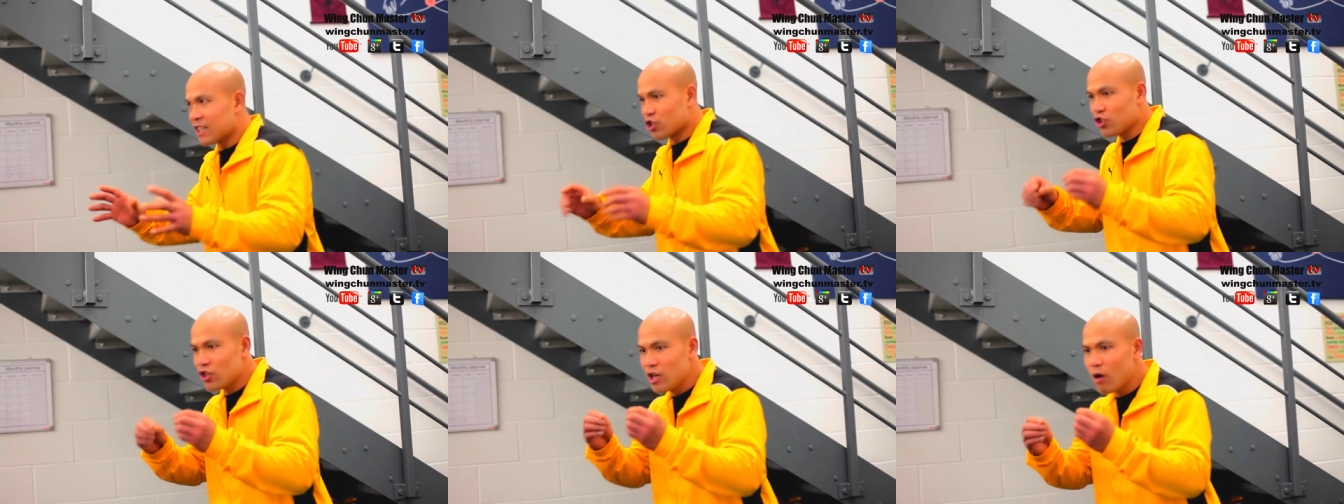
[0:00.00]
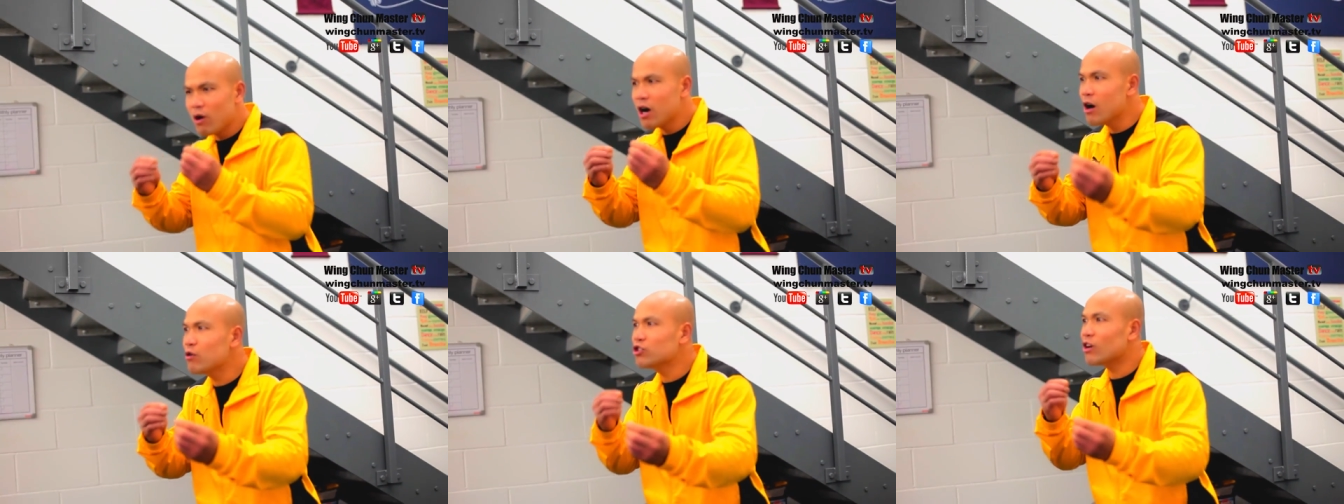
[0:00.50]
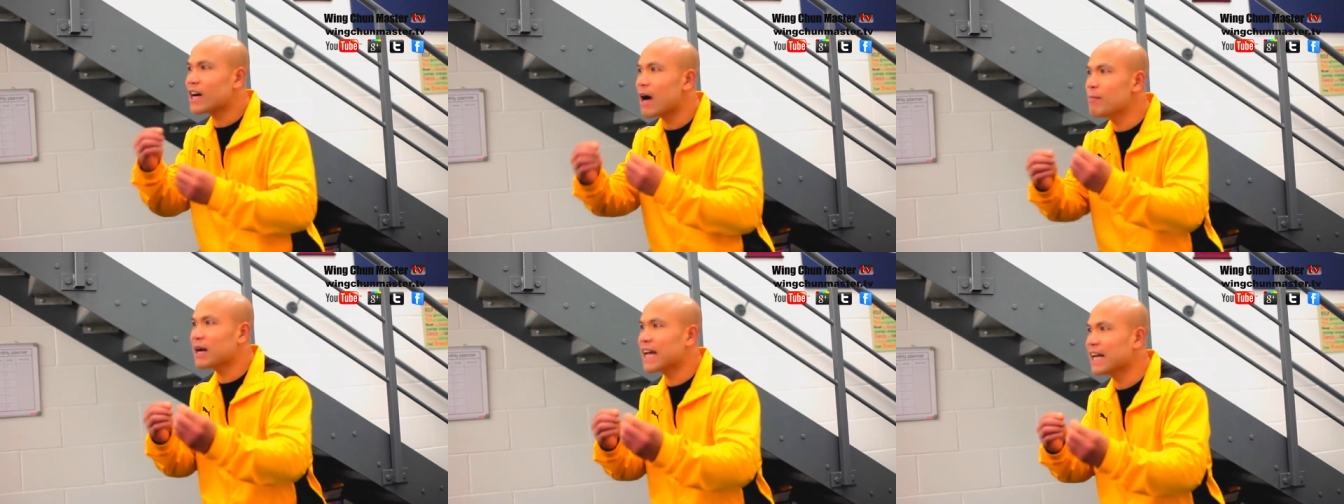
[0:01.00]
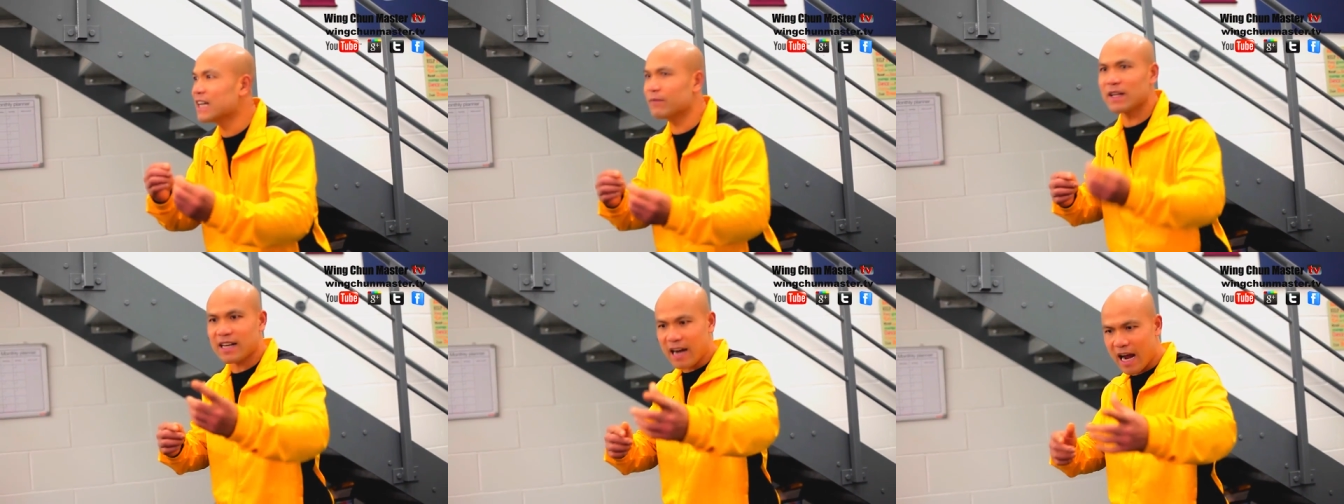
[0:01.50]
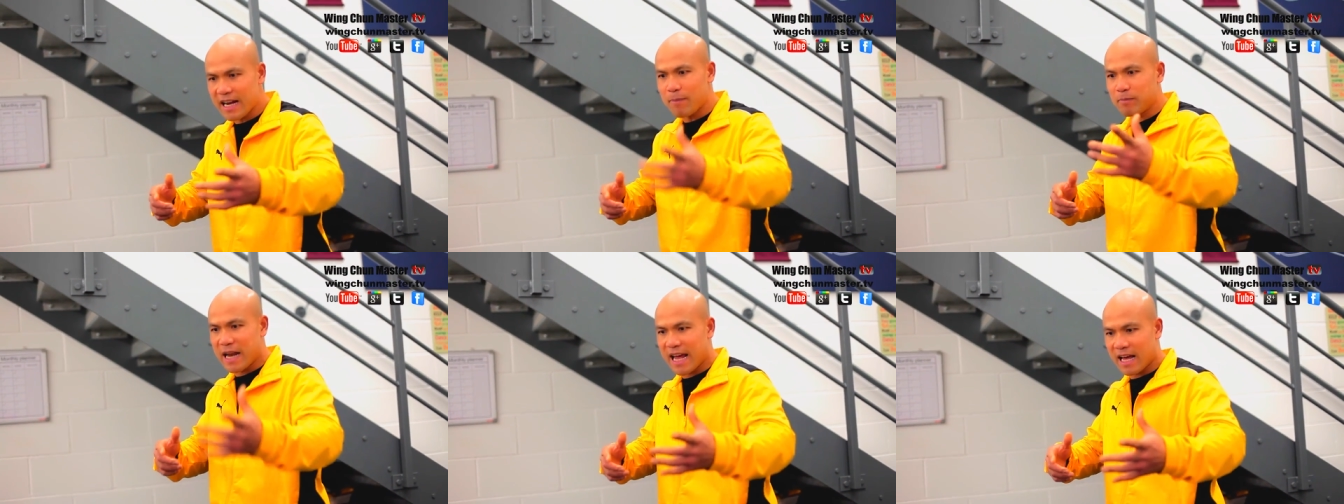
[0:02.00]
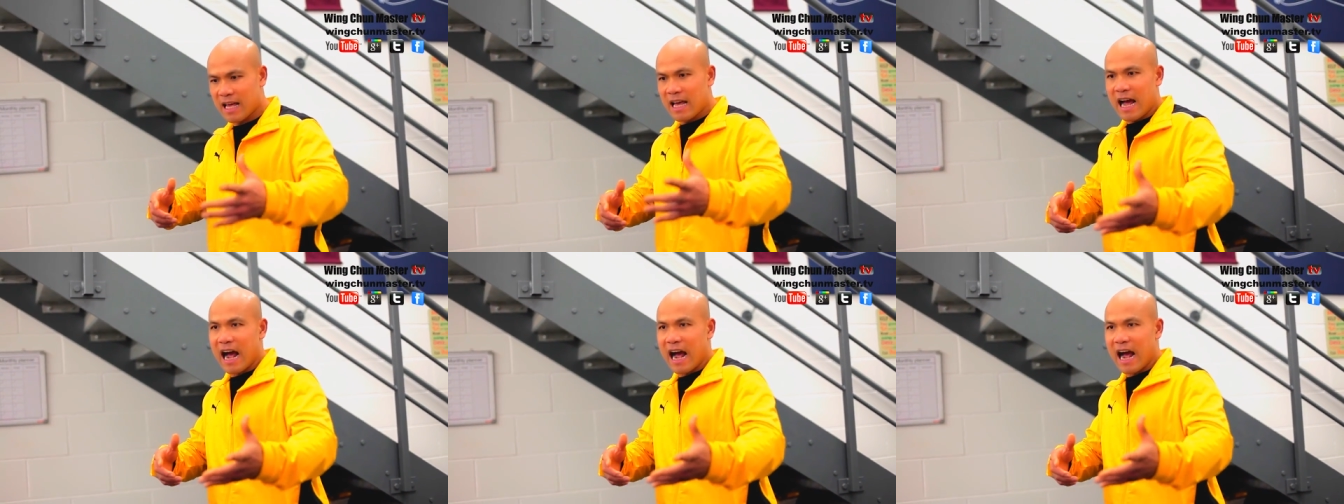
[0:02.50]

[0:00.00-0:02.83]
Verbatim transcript: so you know who you'll come against. If the guy up there,